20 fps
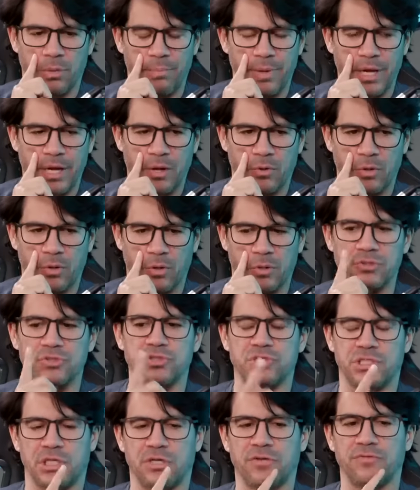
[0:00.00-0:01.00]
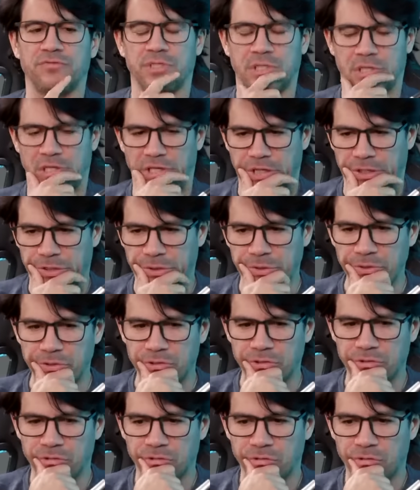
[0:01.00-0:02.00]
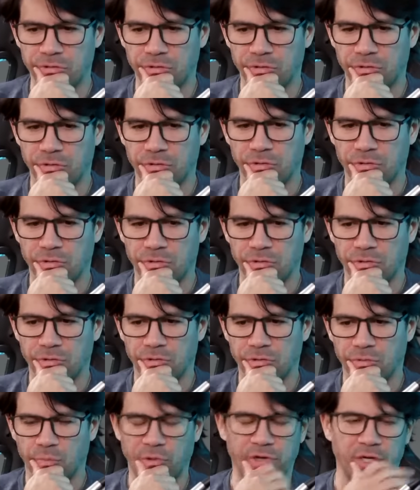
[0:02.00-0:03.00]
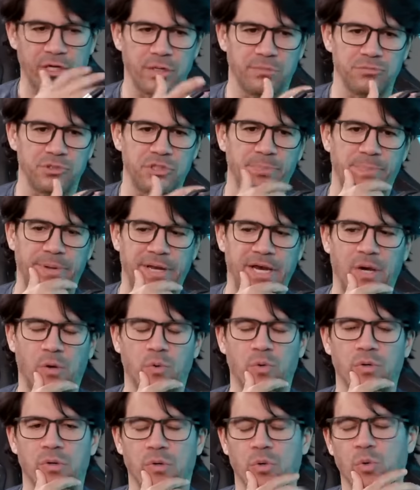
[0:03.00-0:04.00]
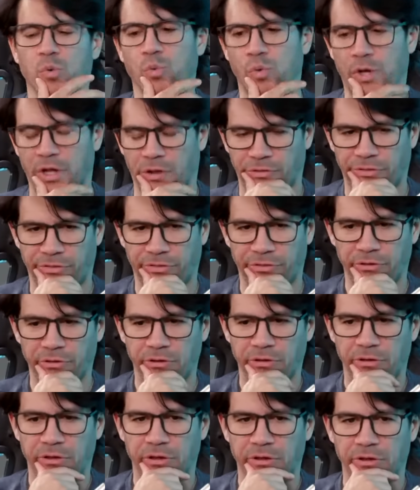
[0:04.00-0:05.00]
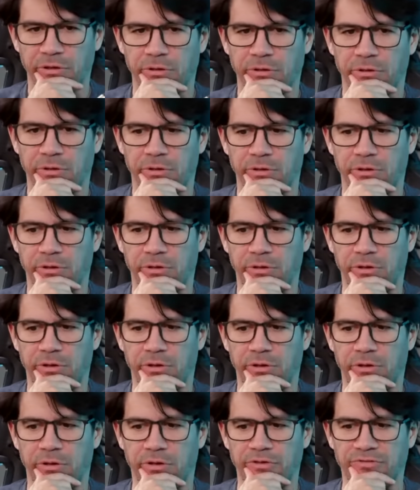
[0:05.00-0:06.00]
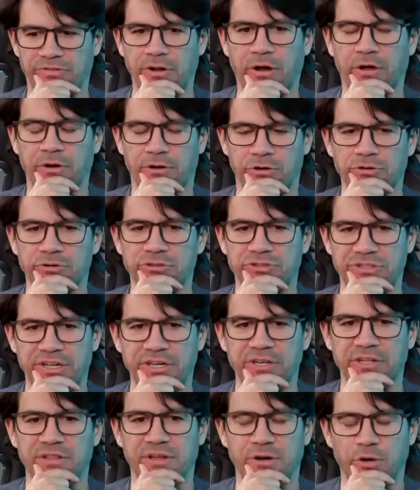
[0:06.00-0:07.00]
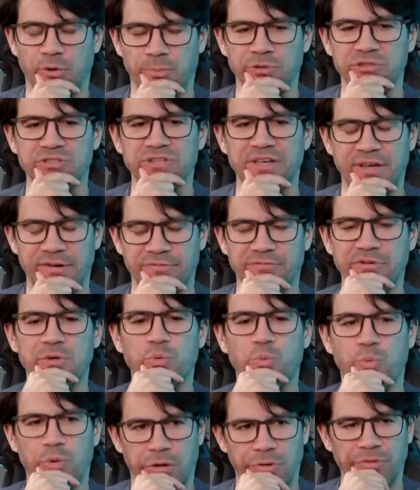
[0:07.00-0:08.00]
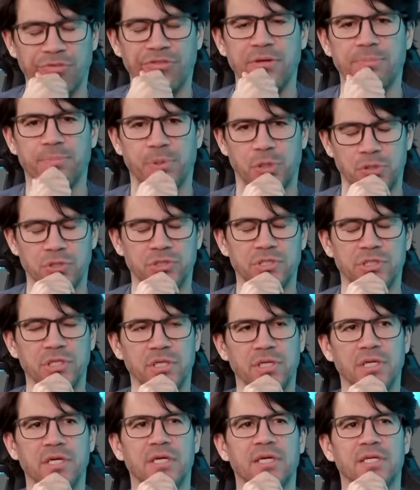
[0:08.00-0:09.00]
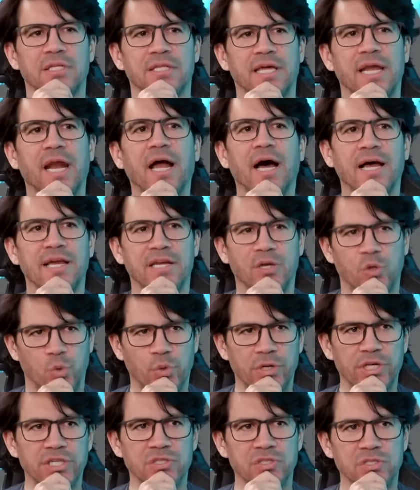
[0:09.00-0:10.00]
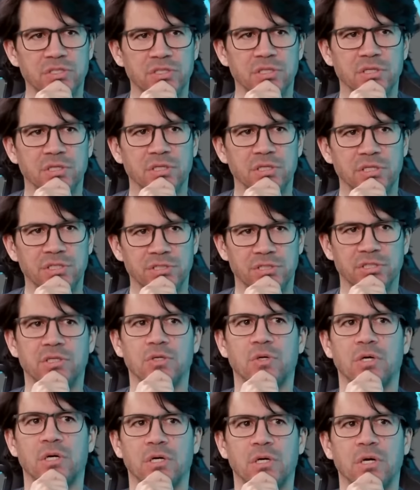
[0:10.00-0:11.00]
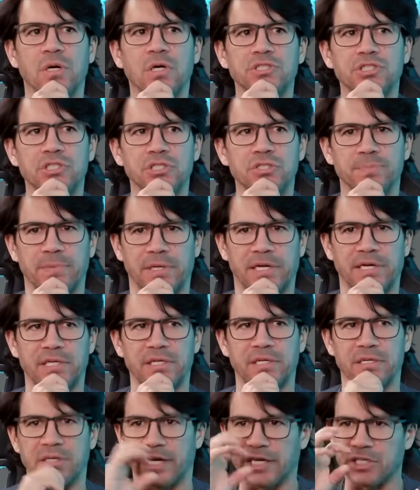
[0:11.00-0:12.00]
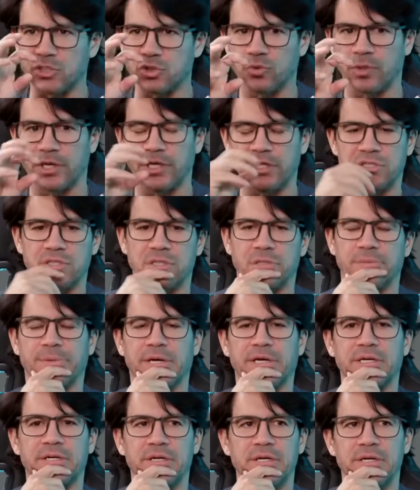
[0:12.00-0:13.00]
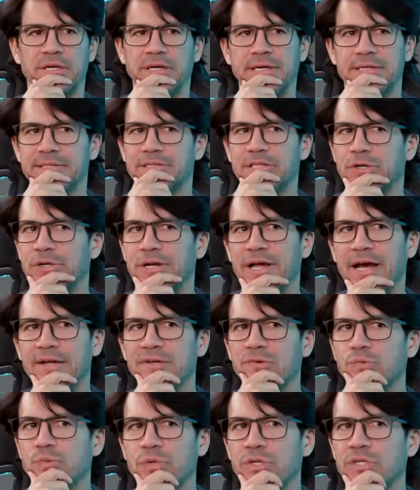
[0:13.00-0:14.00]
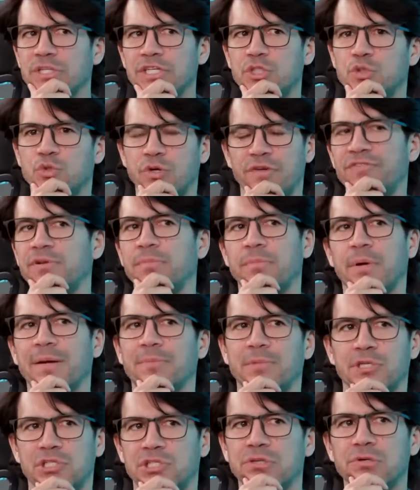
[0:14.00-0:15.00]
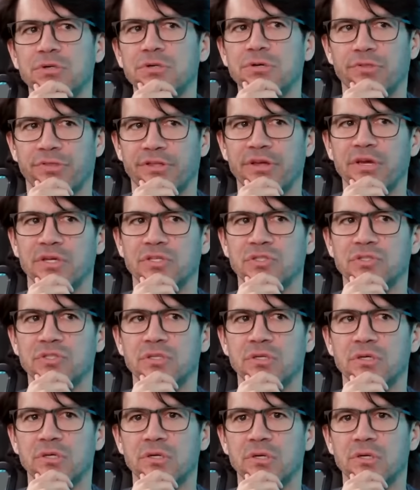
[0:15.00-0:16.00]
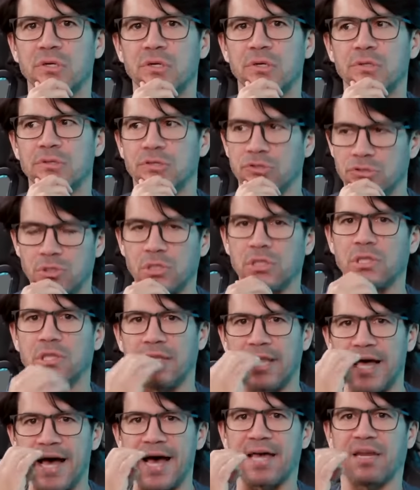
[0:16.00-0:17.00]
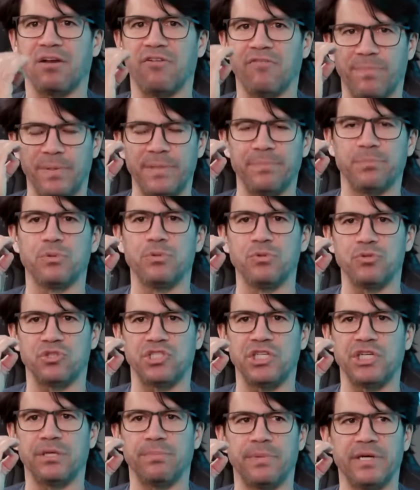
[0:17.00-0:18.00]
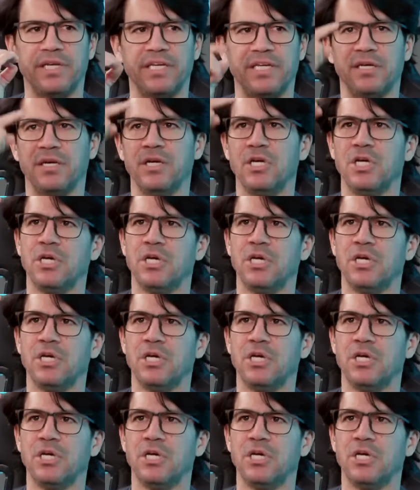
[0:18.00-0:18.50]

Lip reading: about ourselves and others when it comes to power or wealth is not understanding that almost every wealthy person that I quiz into their unconscious mind, X-ray into the mind, they're not really driven by material things. There's a lot of people who seek money